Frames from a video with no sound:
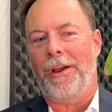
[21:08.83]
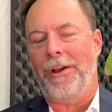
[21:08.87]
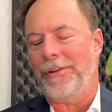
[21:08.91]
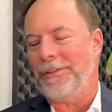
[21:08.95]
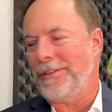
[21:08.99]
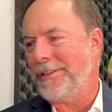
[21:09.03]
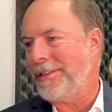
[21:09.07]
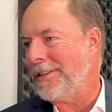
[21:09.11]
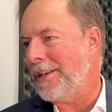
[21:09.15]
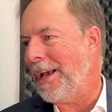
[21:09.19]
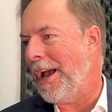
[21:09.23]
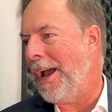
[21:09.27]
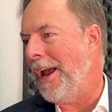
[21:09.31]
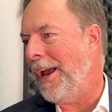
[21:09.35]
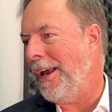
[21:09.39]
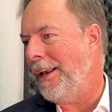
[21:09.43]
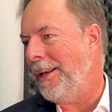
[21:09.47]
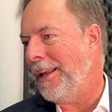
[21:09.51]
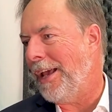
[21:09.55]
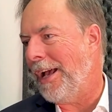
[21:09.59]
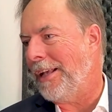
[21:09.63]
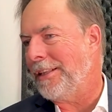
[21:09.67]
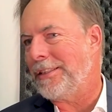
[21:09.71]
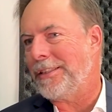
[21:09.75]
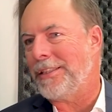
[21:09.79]
saying
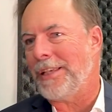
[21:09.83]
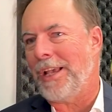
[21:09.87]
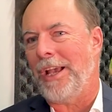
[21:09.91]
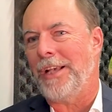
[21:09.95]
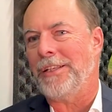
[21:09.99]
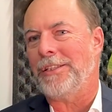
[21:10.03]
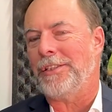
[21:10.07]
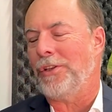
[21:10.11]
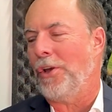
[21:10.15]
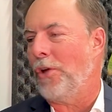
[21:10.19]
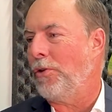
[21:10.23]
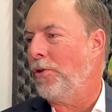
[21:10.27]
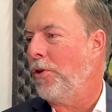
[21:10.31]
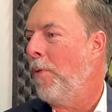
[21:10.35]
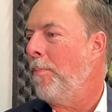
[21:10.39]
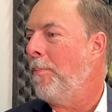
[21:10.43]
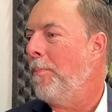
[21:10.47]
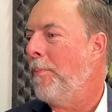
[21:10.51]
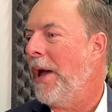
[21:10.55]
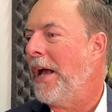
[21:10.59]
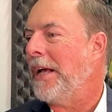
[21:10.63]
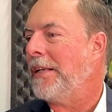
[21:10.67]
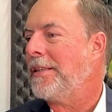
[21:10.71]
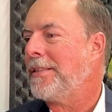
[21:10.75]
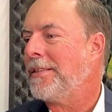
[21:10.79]
that says that the
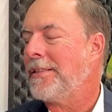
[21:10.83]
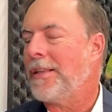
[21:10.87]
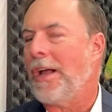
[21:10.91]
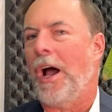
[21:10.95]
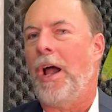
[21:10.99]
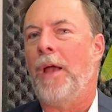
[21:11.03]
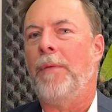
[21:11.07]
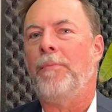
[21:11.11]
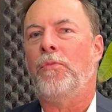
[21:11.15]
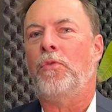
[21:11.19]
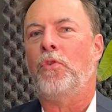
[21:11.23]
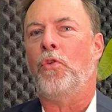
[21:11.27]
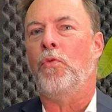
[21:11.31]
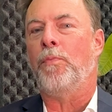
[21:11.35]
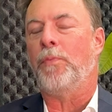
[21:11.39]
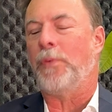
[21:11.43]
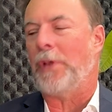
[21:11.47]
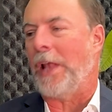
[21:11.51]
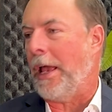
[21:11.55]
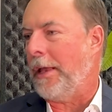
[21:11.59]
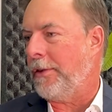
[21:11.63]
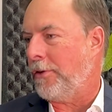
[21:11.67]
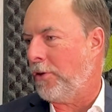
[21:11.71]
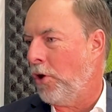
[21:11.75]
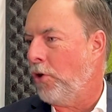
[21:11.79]
best time to
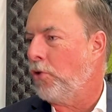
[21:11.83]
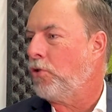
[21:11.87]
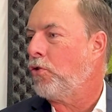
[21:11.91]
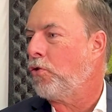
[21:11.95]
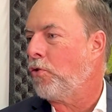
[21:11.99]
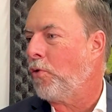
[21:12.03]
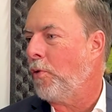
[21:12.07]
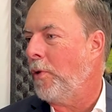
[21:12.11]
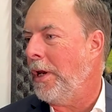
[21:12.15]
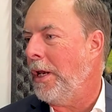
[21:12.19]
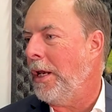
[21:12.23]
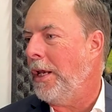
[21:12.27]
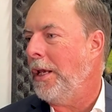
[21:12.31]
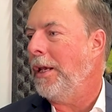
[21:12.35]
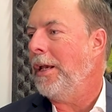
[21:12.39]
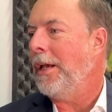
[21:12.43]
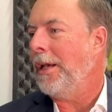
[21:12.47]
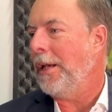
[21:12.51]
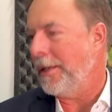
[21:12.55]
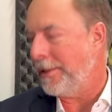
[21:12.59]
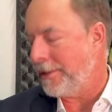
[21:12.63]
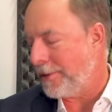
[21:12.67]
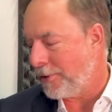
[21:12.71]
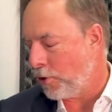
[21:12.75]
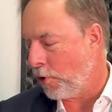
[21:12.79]
plant a tree
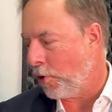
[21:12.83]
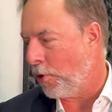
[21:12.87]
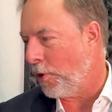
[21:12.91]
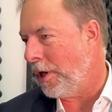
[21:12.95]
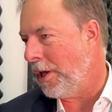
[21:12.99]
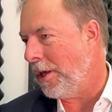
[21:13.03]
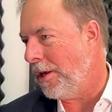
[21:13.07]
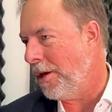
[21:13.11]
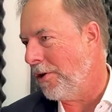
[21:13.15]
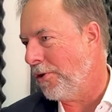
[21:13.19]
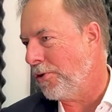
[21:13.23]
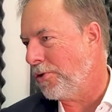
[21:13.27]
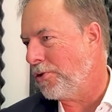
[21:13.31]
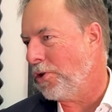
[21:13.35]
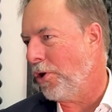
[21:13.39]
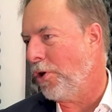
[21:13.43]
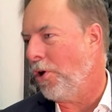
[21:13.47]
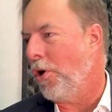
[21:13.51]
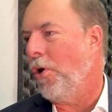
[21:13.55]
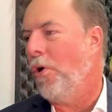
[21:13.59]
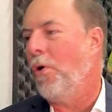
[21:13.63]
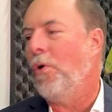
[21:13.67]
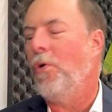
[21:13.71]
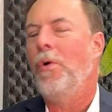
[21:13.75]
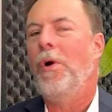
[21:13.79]
is 30 years
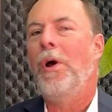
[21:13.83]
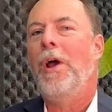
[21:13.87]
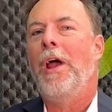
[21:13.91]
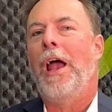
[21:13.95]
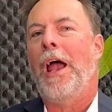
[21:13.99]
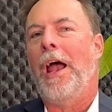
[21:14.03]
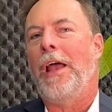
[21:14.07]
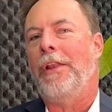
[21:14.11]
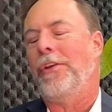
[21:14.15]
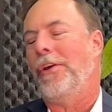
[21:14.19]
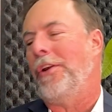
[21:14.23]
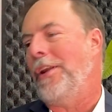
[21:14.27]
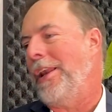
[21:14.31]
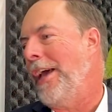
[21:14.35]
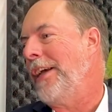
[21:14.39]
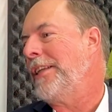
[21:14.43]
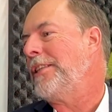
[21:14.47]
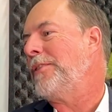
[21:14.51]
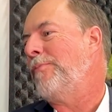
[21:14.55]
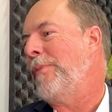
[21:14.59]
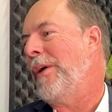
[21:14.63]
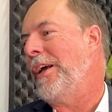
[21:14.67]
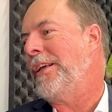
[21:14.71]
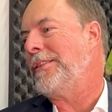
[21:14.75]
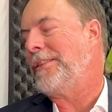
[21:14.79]
ago, and the
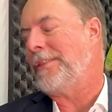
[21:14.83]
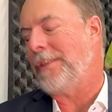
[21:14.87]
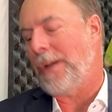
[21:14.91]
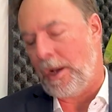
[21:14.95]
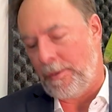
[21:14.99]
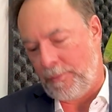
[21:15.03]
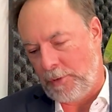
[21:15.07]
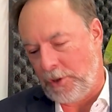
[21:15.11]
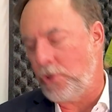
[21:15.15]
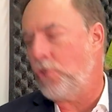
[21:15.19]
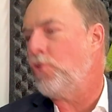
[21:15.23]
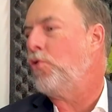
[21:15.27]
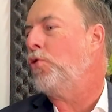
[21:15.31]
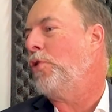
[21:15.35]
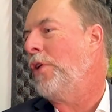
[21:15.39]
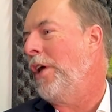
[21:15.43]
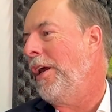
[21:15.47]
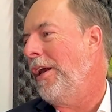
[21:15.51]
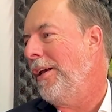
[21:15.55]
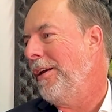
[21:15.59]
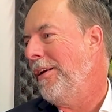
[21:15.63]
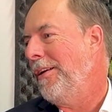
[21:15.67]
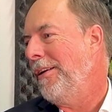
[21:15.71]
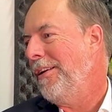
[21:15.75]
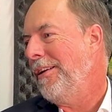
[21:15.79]
next best time is today.